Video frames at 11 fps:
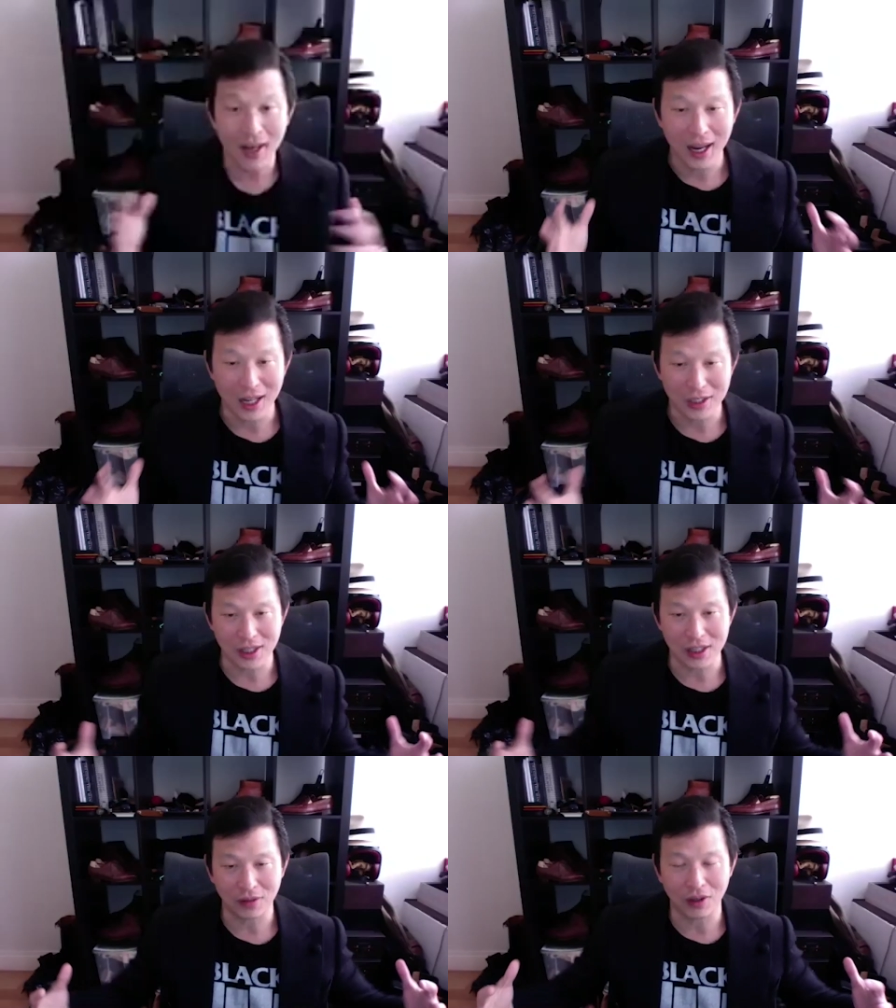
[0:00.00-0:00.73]
It's a
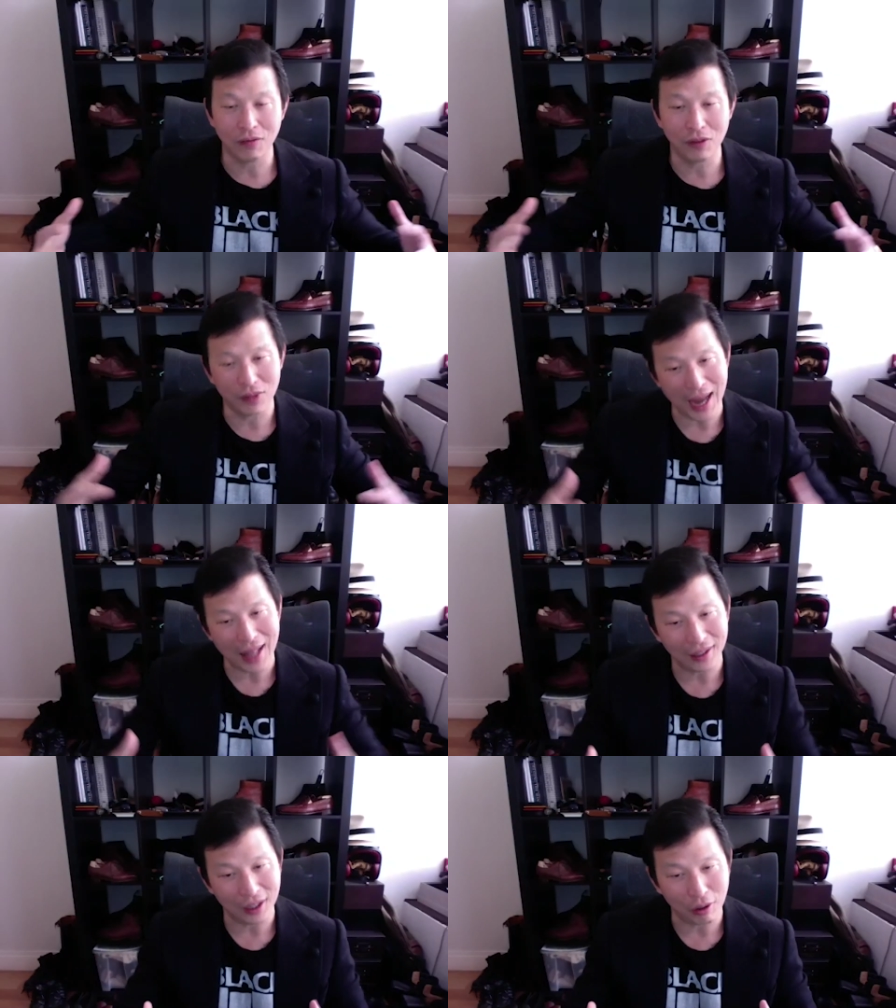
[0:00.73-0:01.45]
sense of
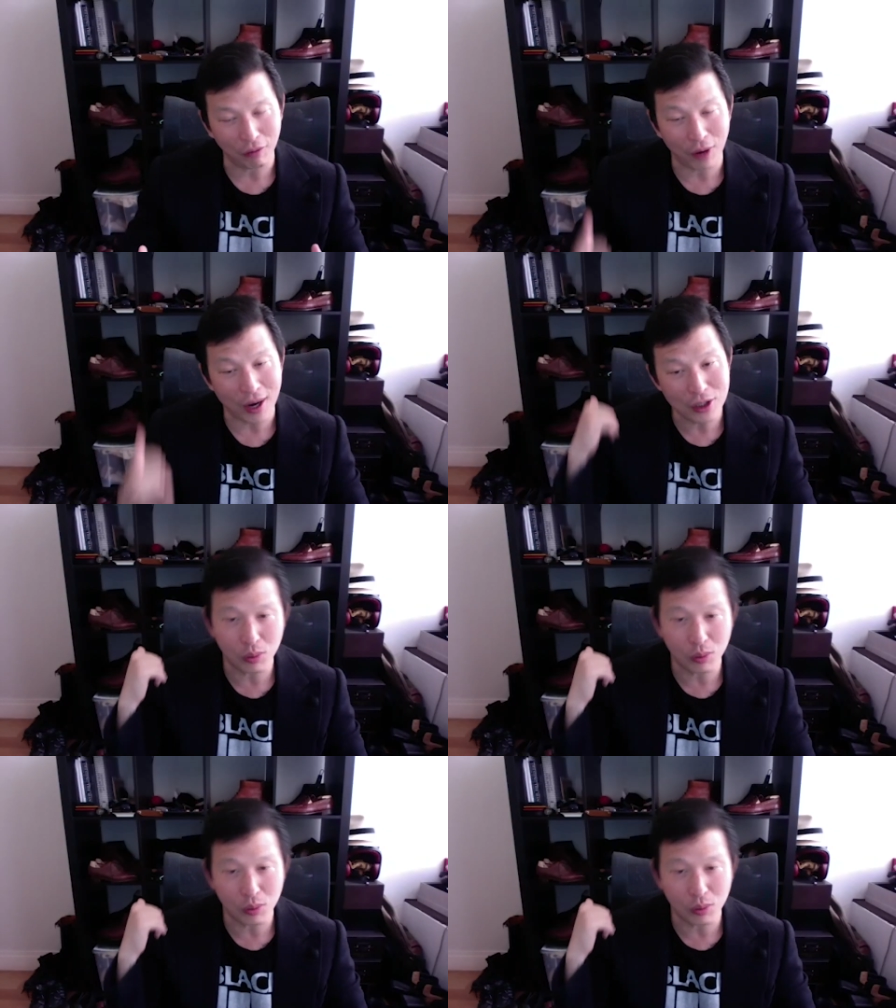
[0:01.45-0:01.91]
conviviality with friends.